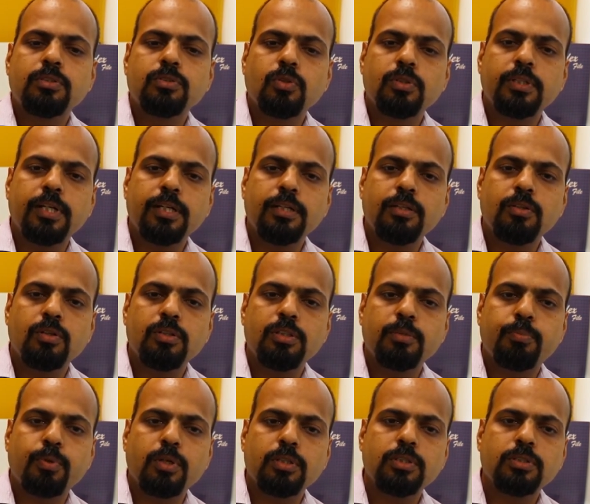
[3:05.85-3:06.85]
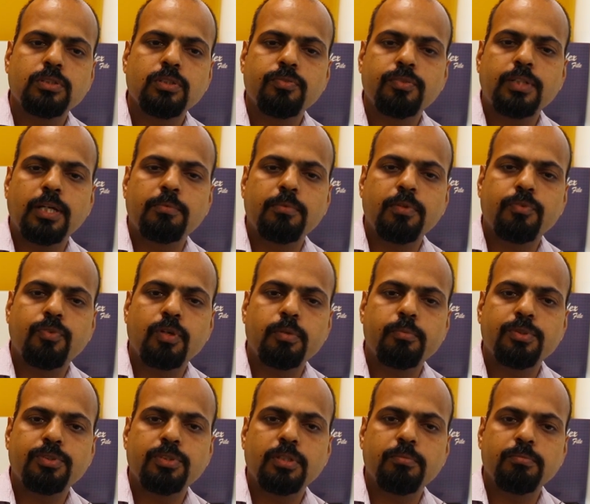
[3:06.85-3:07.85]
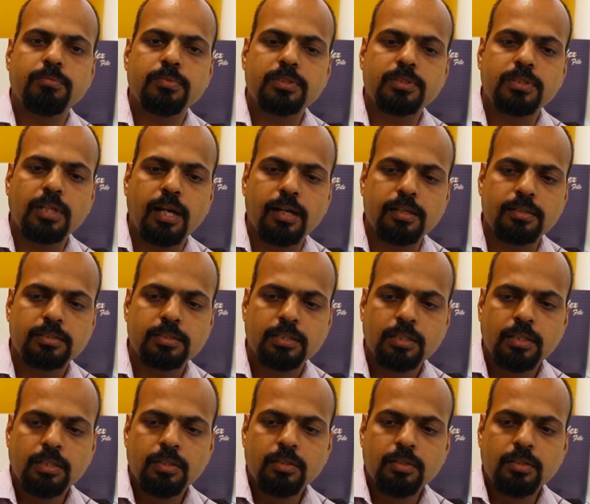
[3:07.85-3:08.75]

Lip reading: so that the process of capital formation starts,